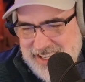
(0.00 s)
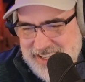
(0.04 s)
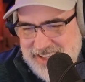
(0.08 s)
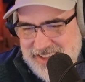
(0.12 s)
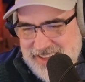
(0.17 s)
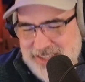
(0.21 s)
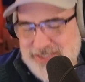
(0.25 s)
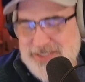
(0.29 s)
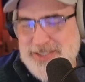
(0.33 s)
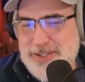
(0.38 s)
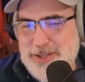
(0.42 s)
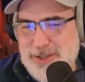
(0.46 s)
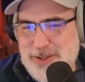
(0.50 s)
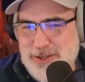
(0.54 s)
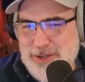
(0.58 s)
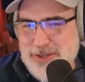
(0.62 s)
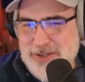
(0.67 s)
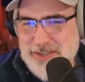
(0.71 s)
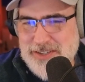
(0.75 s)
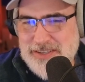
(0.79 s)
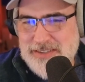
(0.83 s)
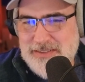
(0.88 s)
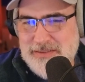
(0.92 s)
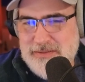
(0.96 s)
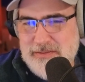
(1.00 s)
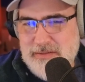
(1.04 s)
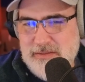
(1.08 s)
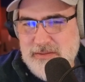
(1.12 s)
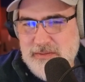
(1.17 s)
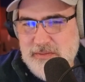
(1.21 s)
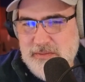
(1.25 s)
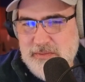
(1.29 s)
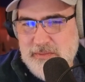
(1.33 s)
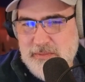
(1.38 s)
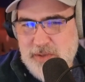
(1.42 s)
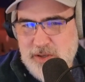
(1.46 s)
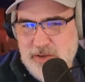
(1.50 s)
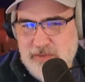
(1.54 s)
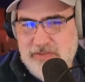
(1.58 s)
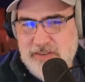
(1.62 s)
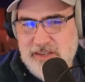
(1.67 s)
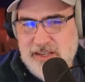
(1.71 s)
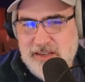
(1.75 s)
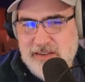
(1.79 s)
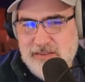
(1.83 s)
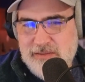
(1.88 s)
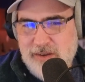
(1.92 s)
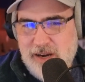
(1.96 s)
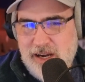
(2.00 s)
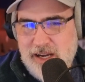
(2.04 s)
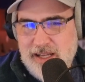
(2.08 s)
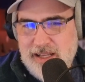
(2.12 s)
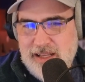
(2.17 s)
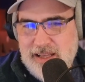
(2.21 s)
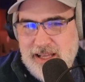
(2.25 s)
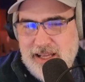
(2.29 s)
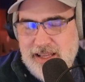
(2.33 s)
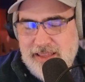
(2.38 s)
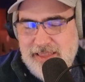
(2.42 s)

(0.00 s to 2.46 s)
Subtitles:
there's a third movie, right? Like